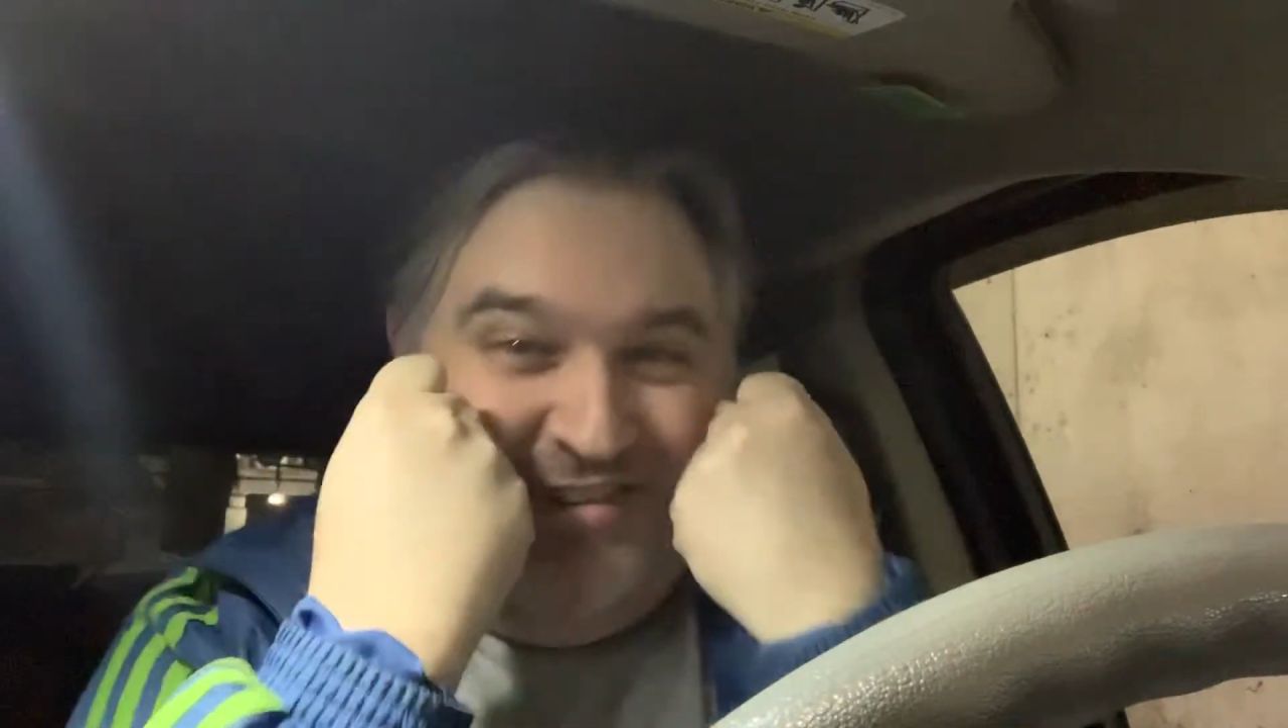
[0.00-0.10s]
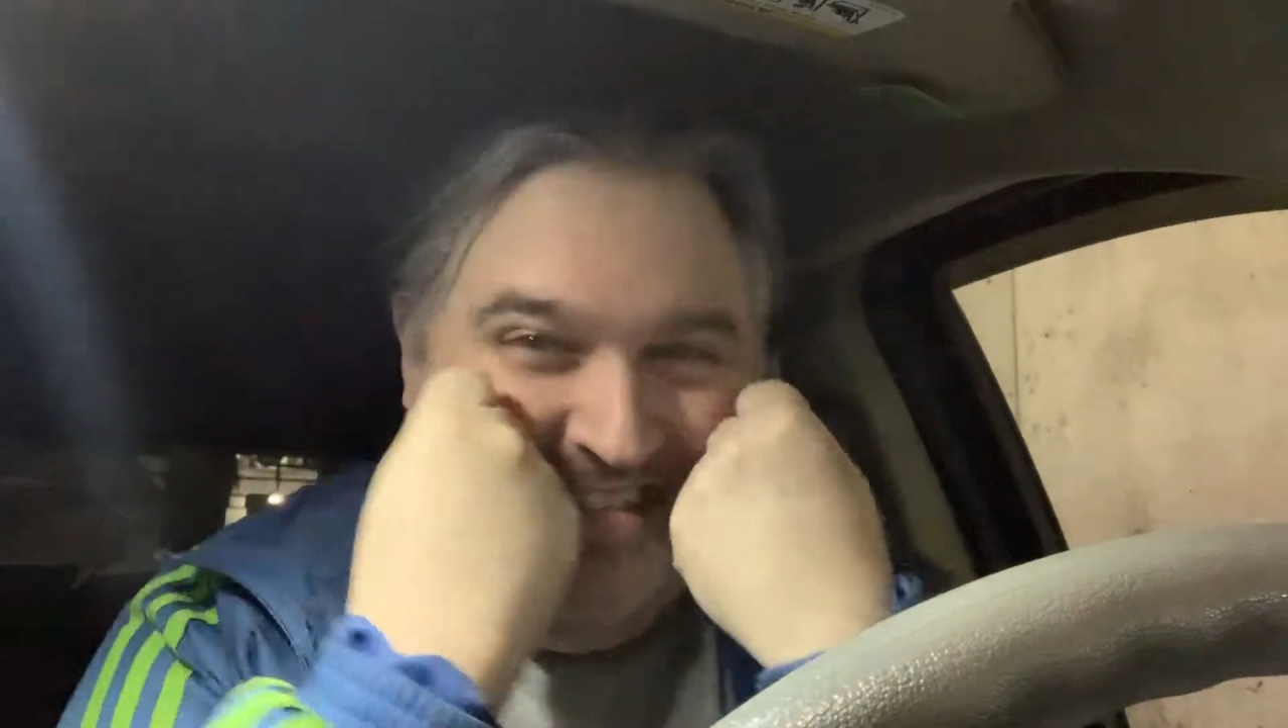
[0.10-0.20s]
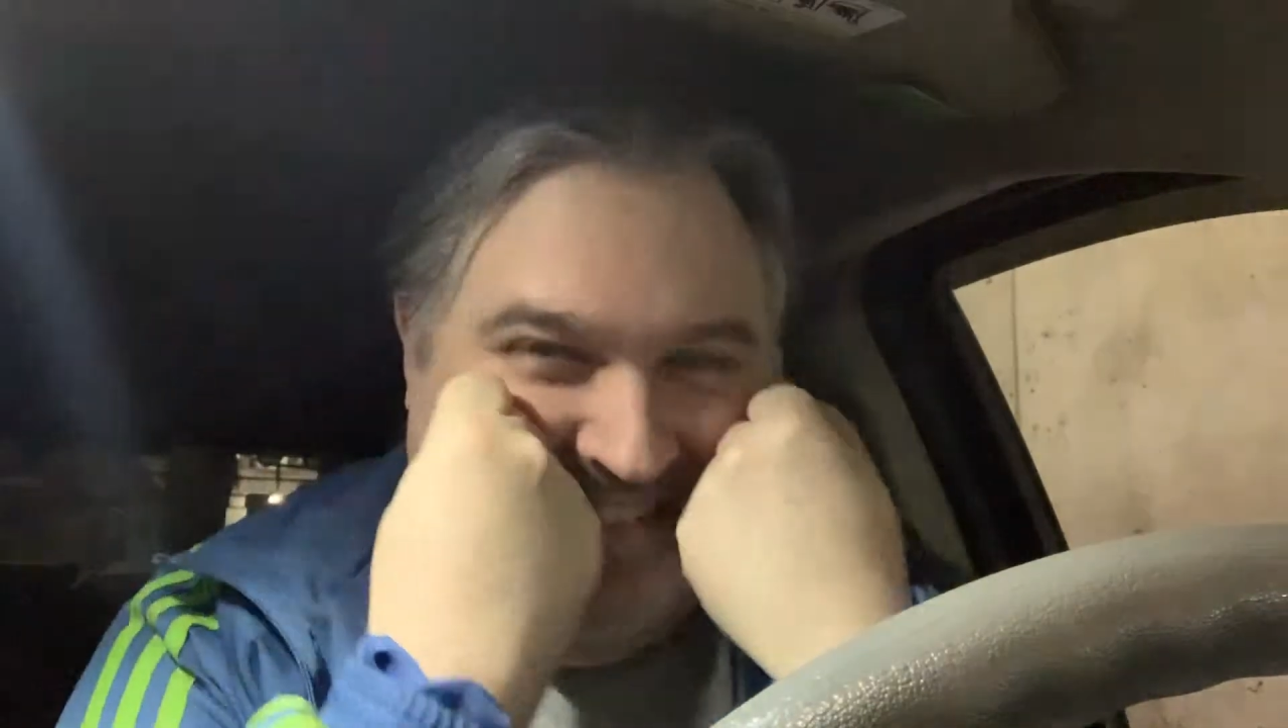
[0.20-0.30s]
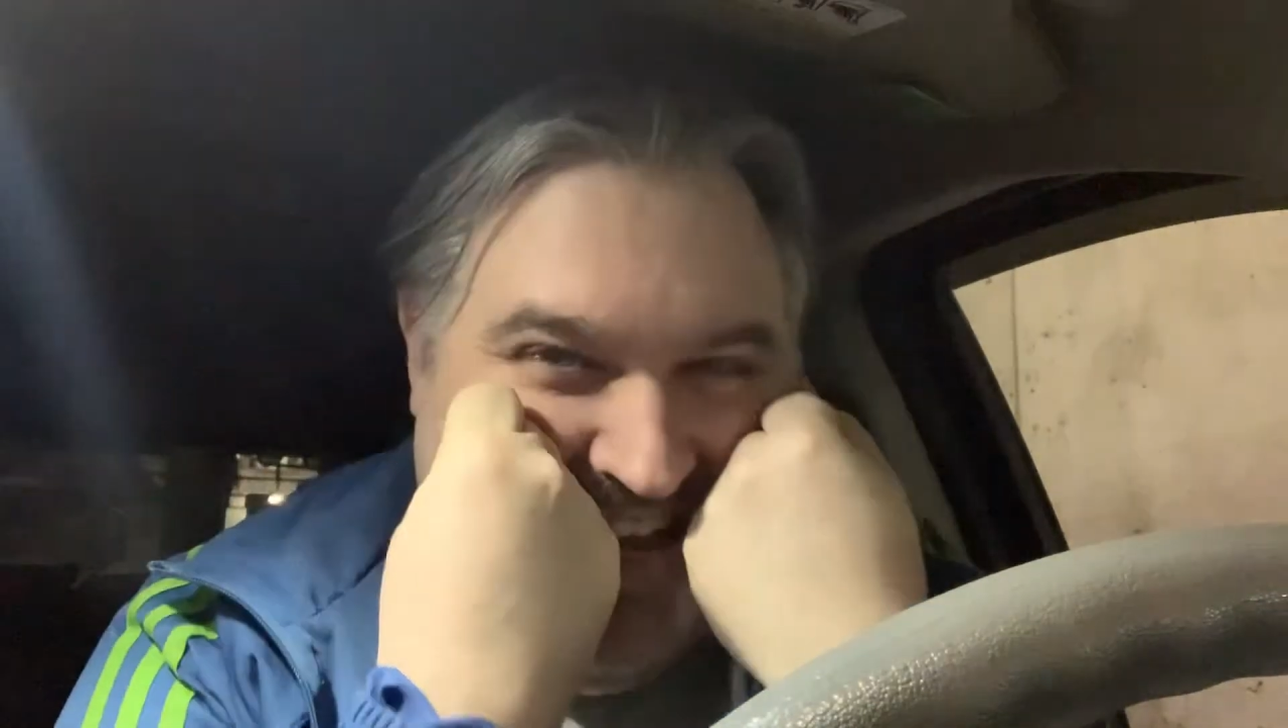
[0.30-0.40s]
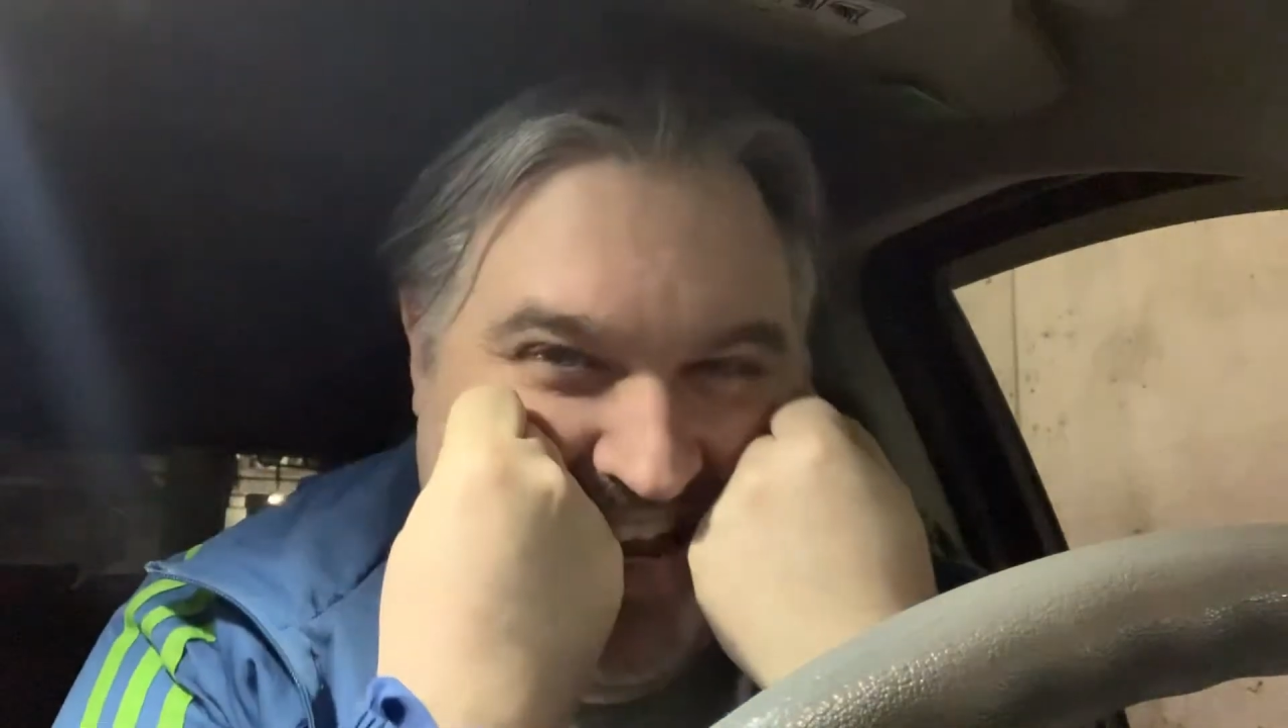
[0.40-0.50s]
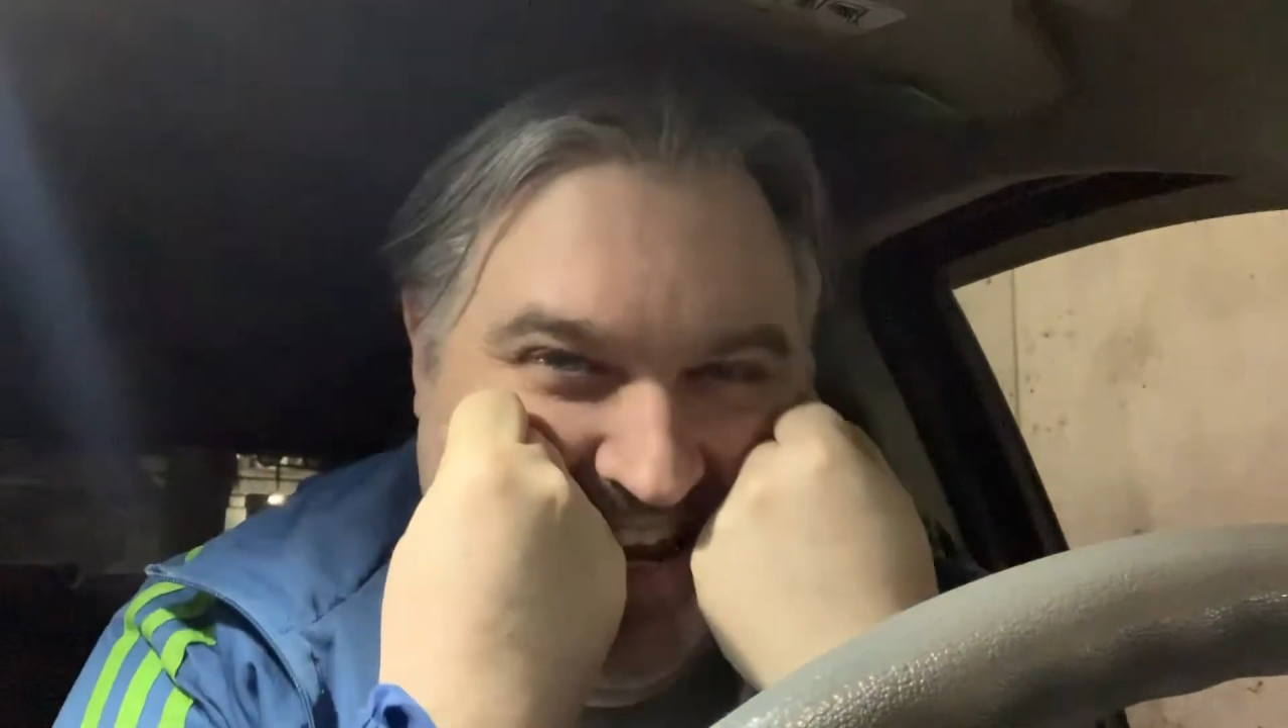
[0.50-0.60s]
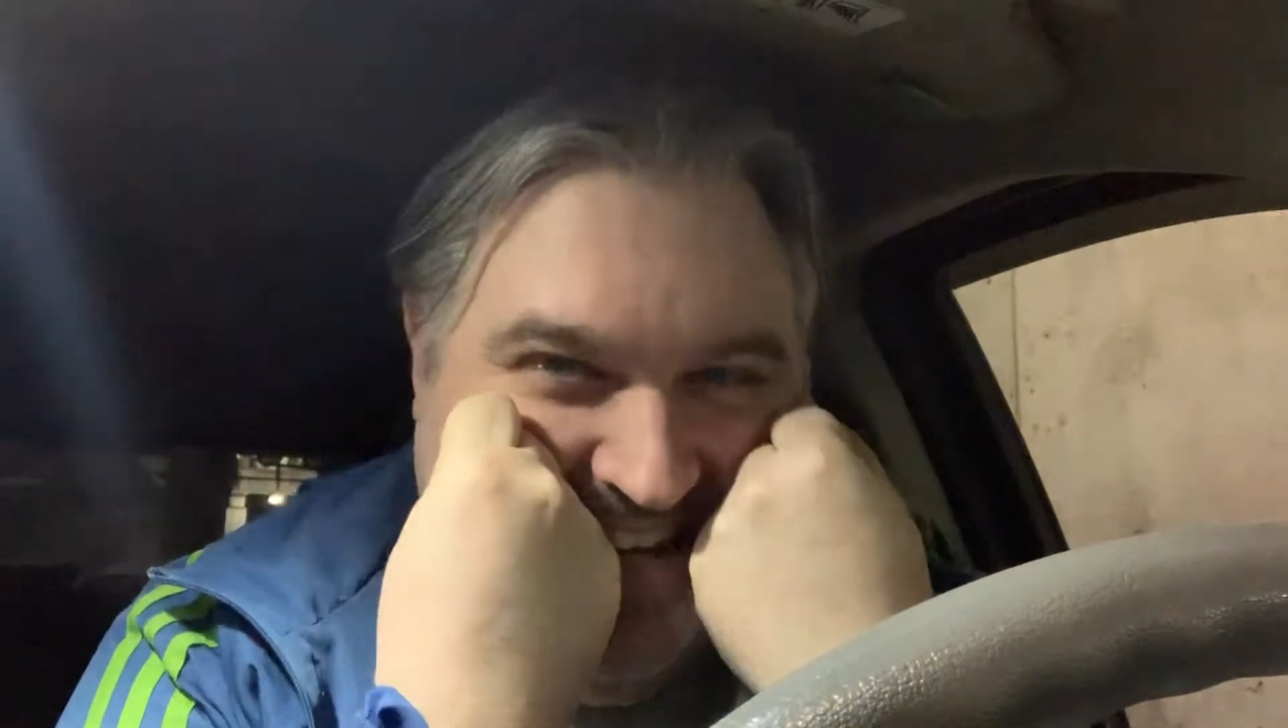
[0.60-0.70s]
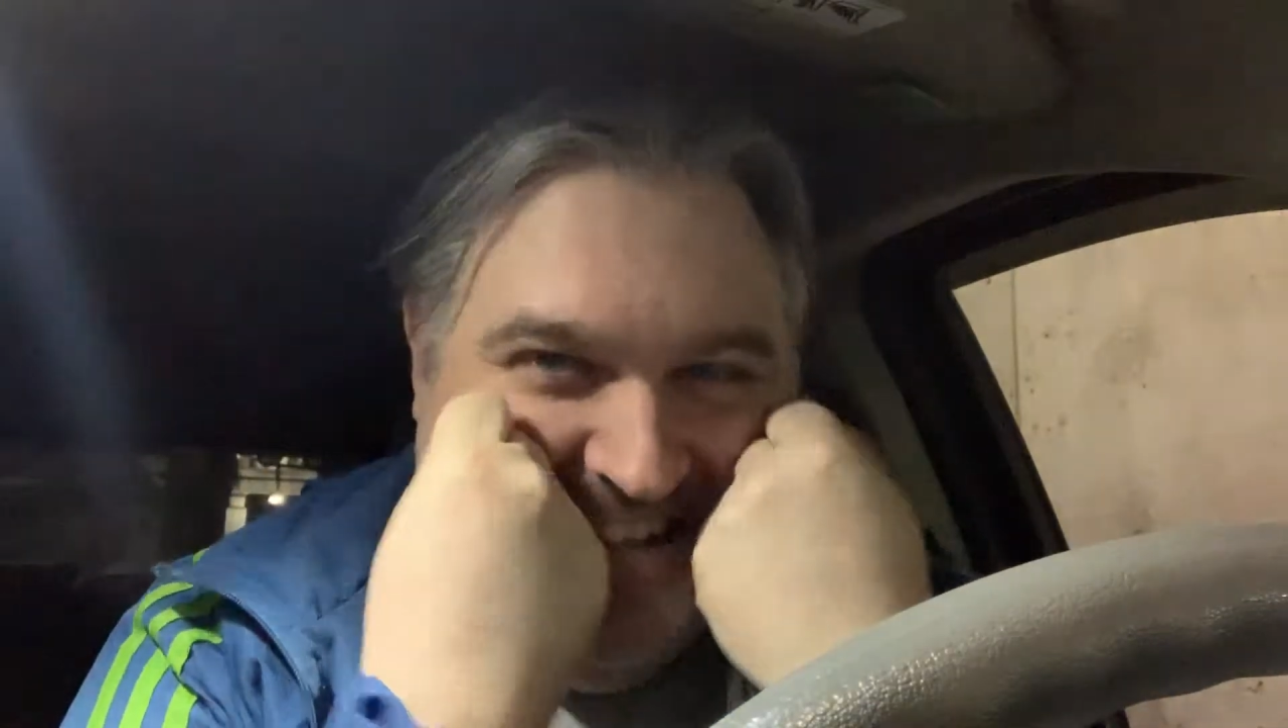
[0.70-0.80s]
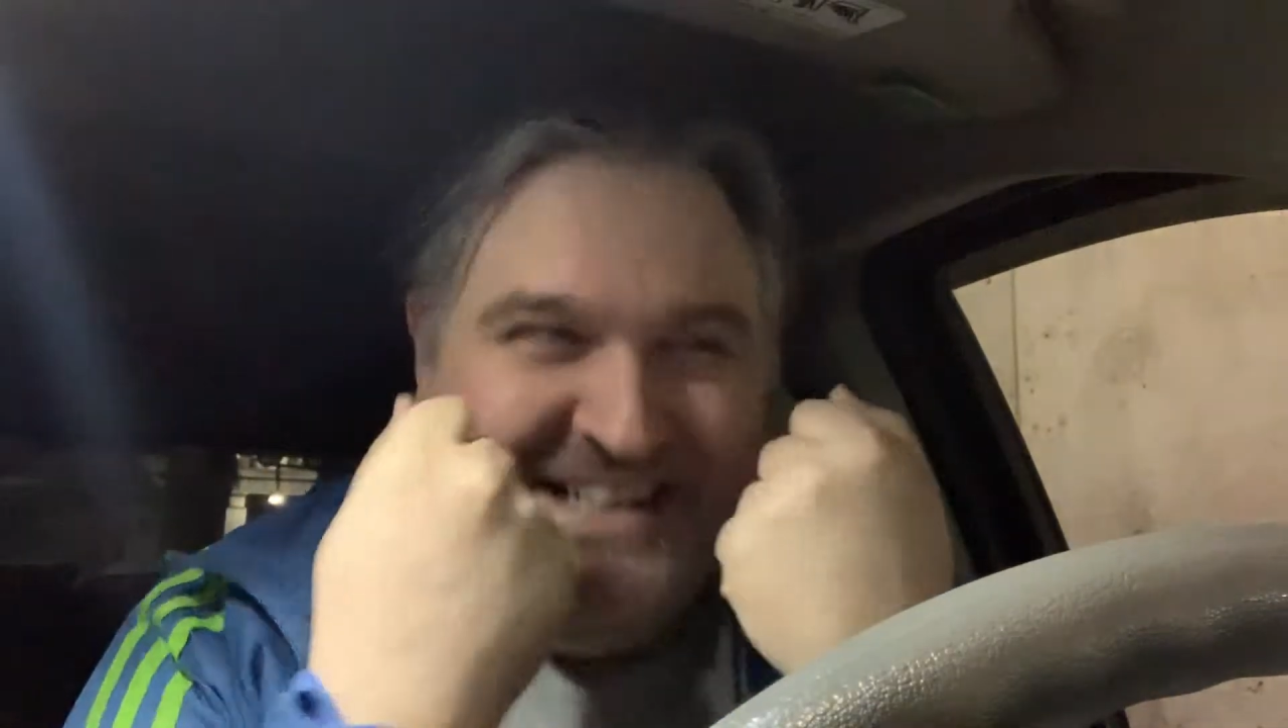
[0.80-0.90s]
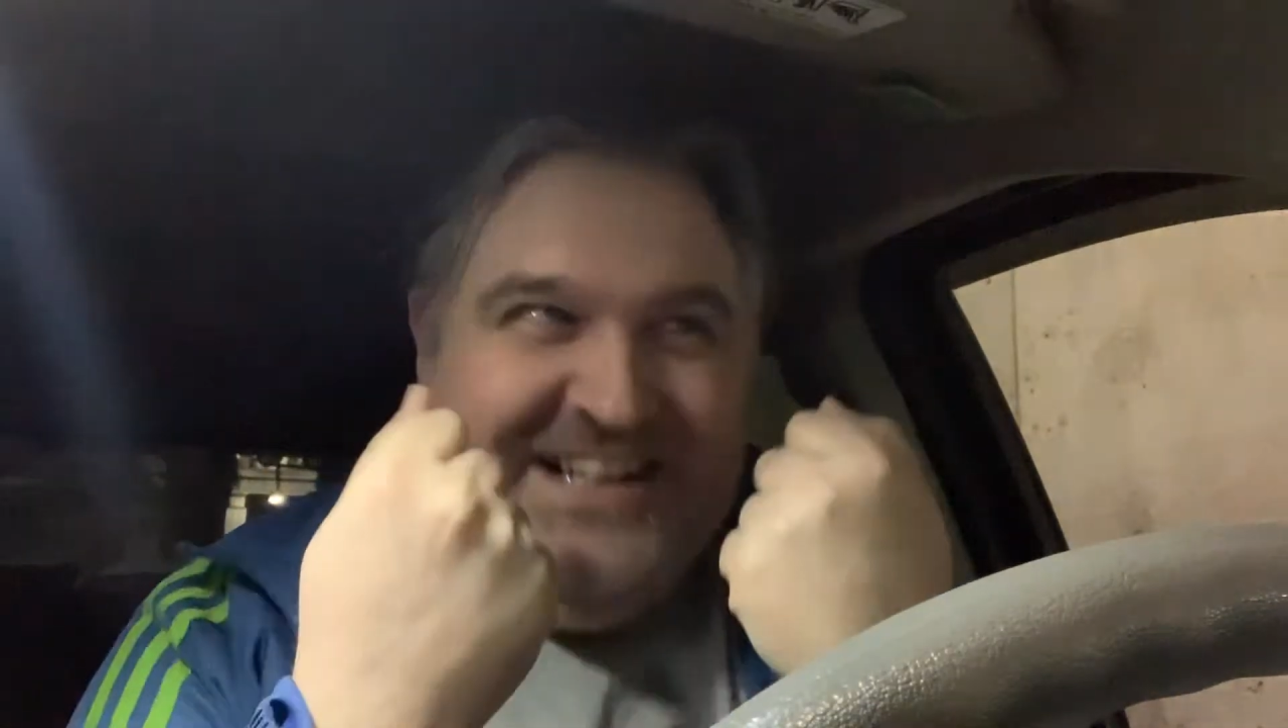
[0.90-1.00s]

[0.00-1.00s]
want to say.